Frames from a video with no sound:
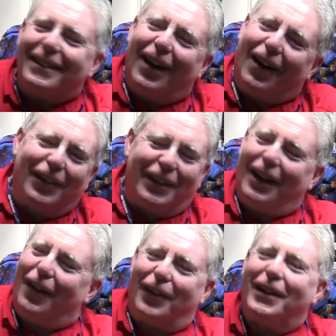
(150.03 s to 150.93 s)
No,
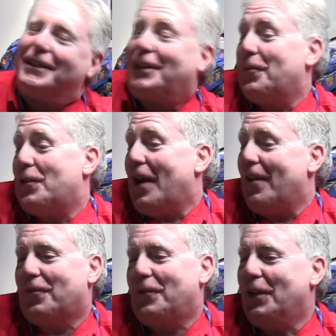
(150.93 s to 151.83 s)
not really, except
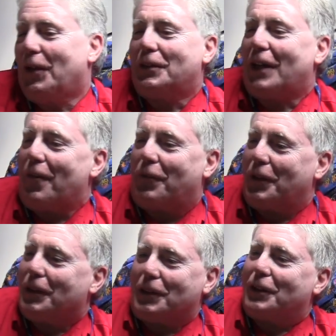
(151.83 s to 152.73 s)
drive, Top
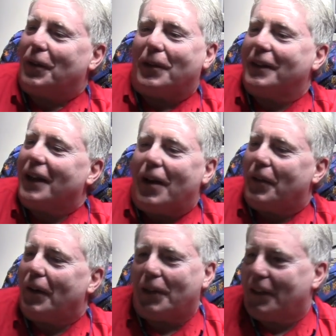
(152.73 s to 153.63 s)
Fuel or something like that,
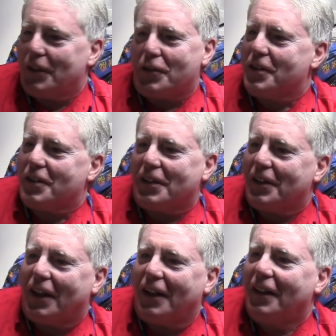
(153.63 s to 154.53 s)
but I'm not interested
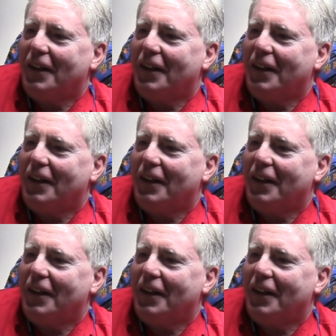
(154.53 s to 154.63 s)
in that.